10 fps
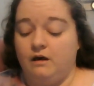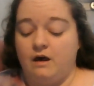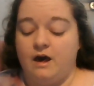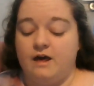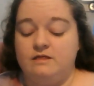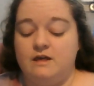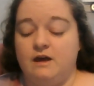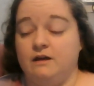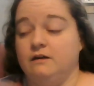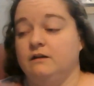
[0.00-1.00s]
and
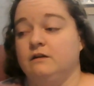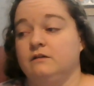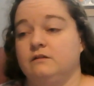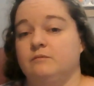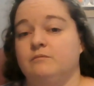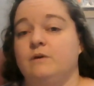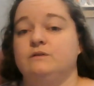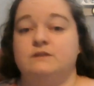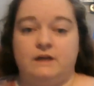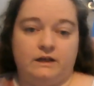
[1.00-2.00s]
then
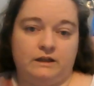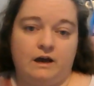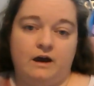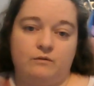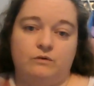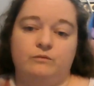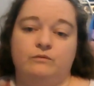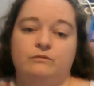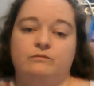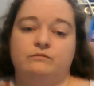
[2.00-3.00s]
most likely I will
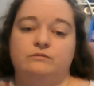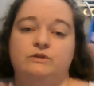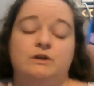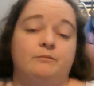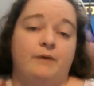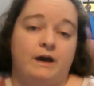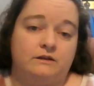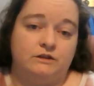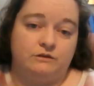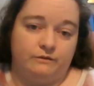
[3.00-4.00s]
jump back
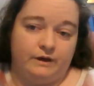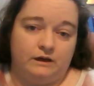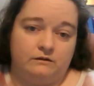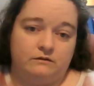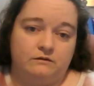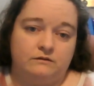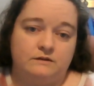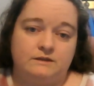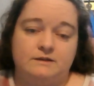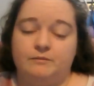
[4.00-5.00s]
to doing
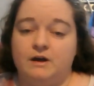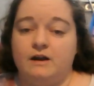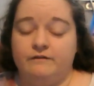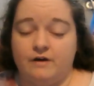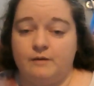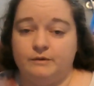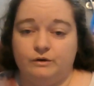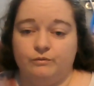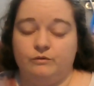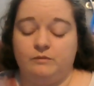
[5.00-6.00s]
some kind of
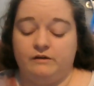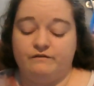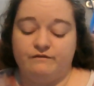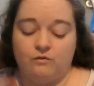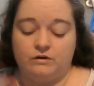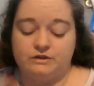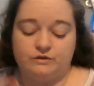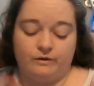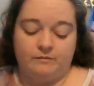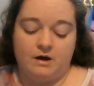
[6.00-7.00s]
amigurumi for
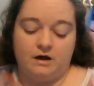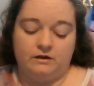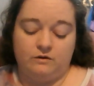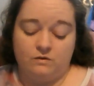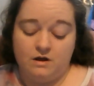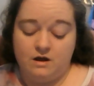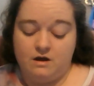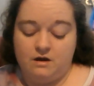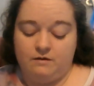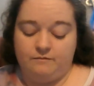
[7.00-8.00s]
Scream Hollow,
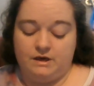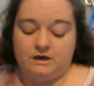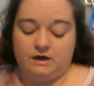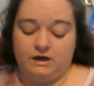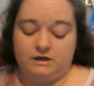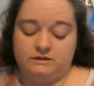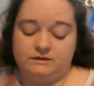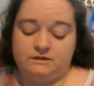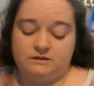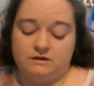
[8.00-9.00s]
because